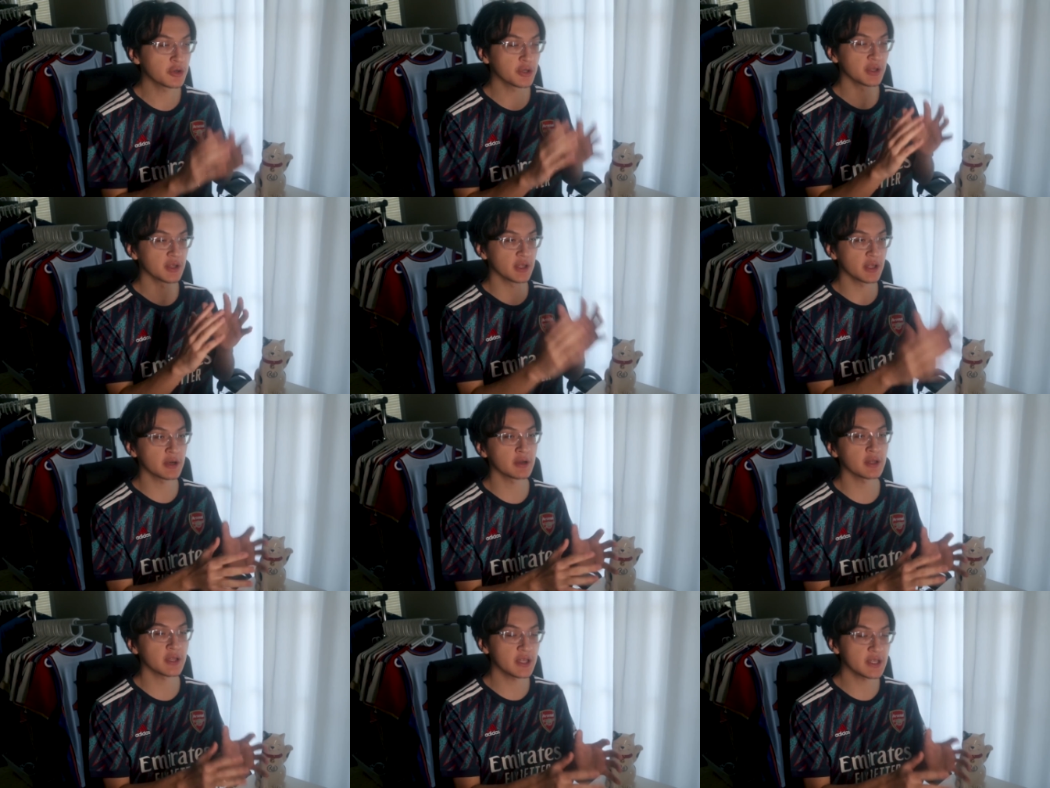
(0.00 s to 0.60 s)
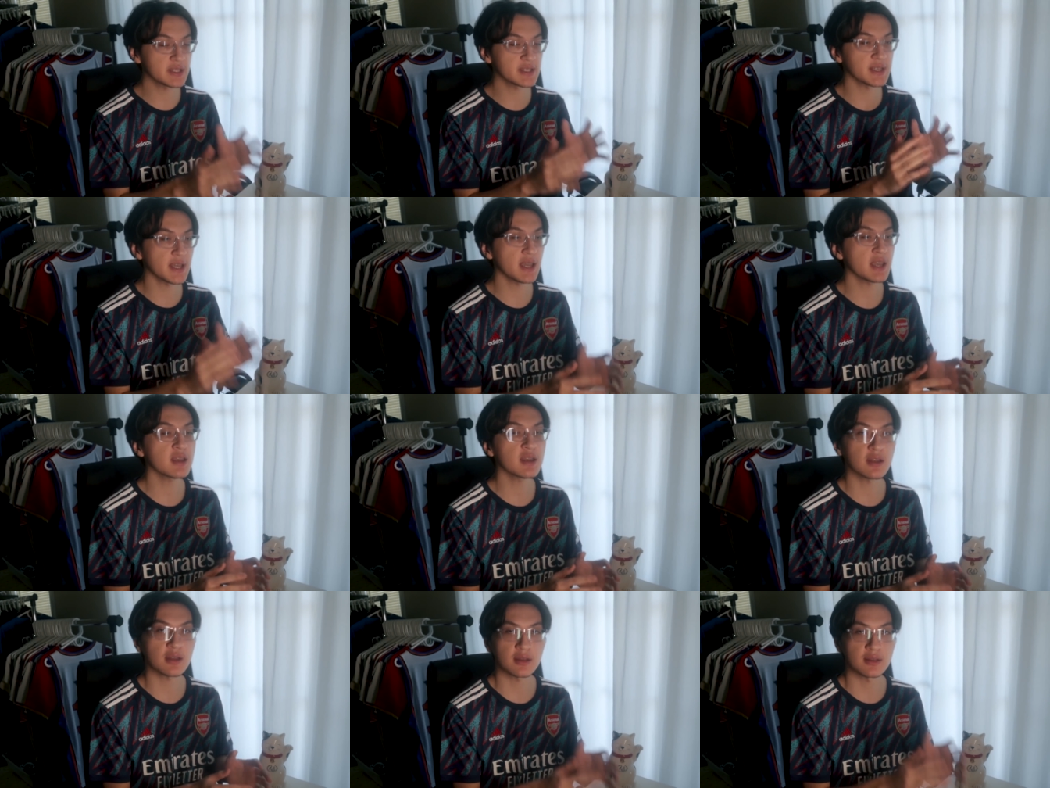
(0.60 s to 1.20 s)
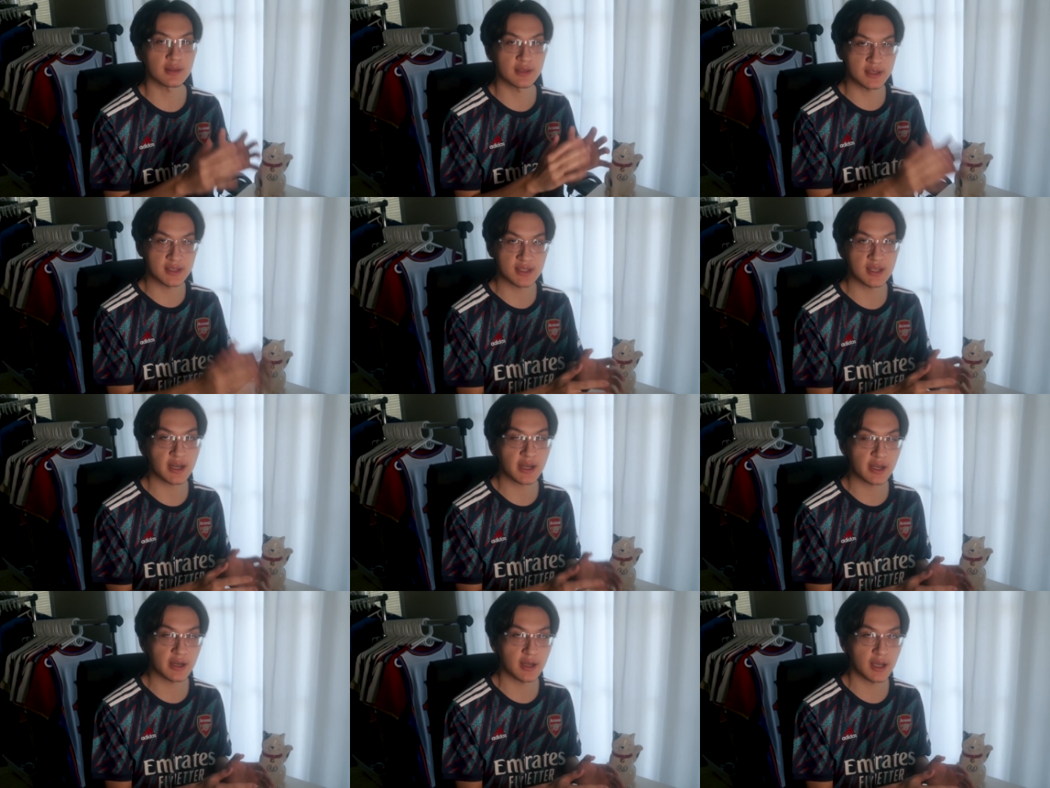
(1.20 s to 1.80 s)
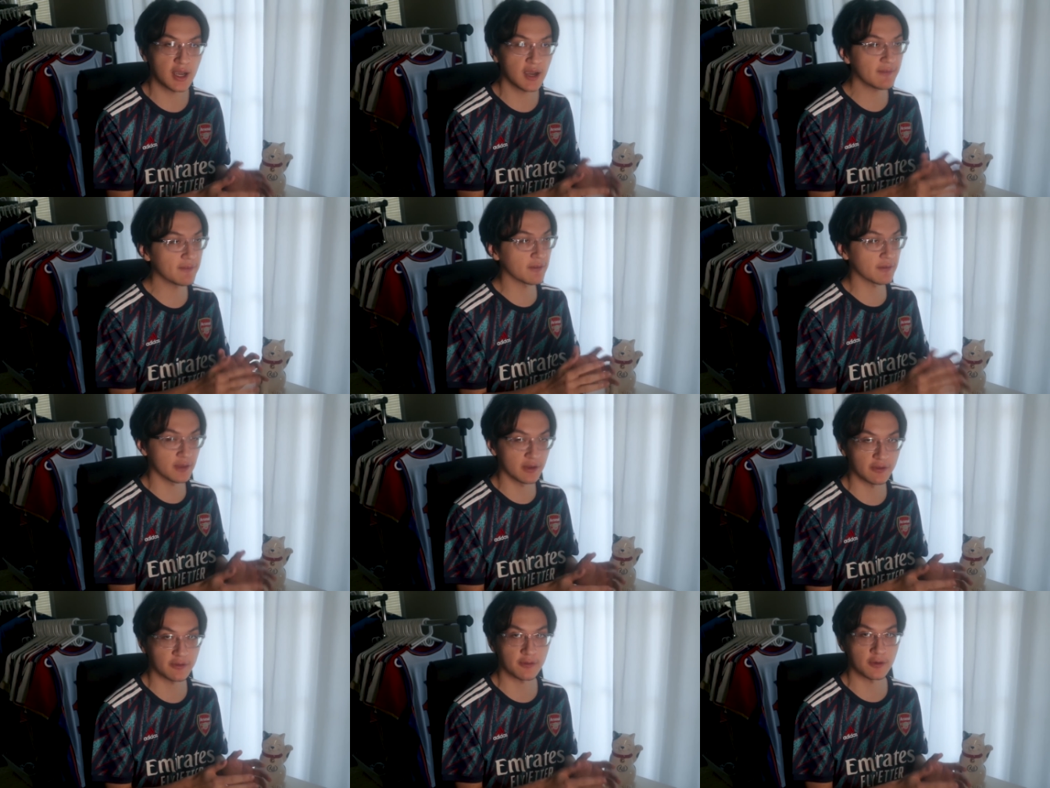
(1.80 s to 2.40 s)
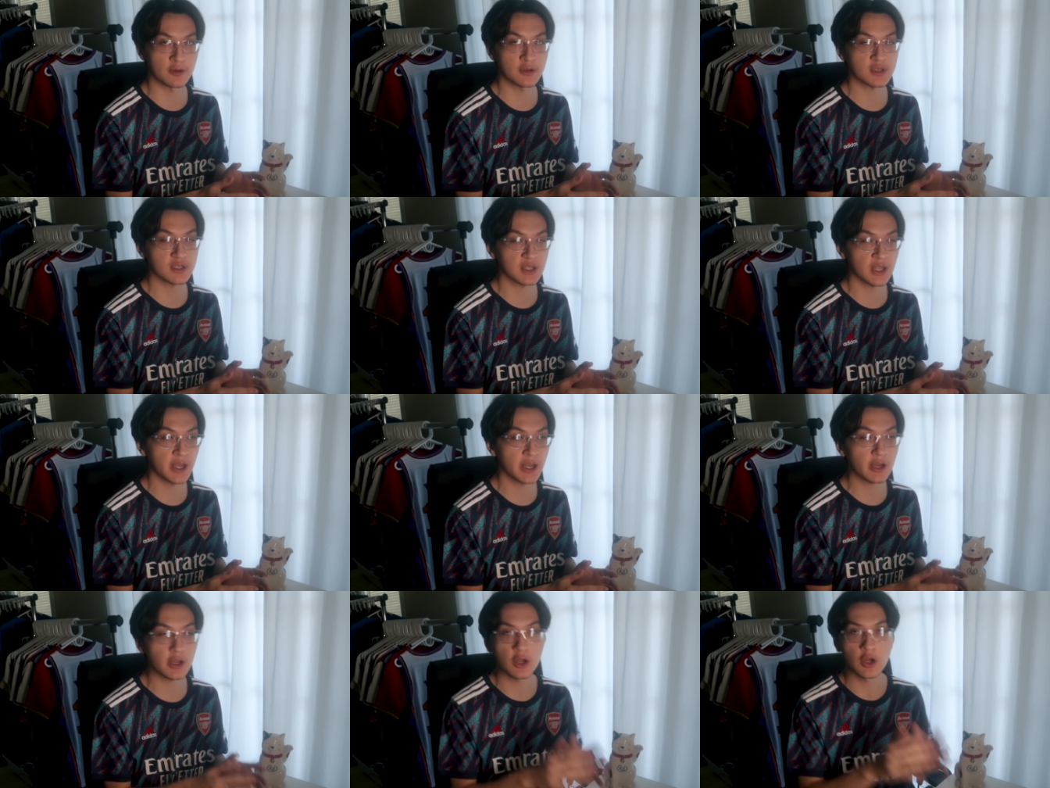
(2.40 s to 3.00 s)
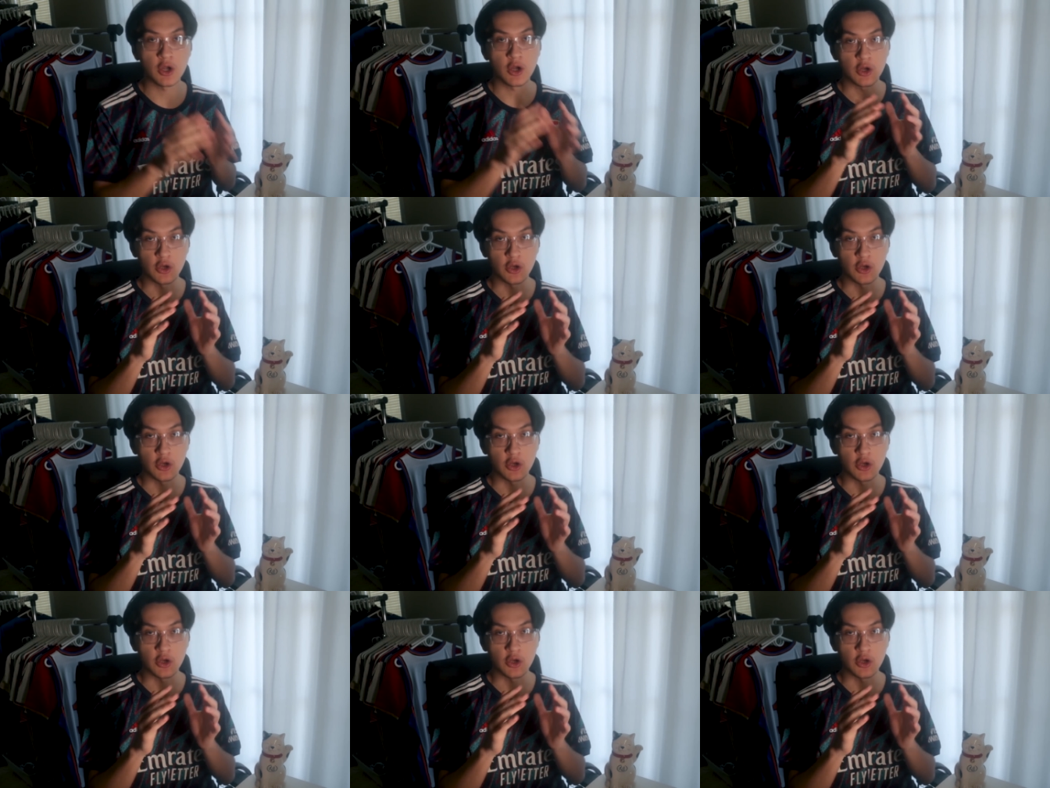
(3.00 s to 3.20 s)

could literally take the second half of the first leg,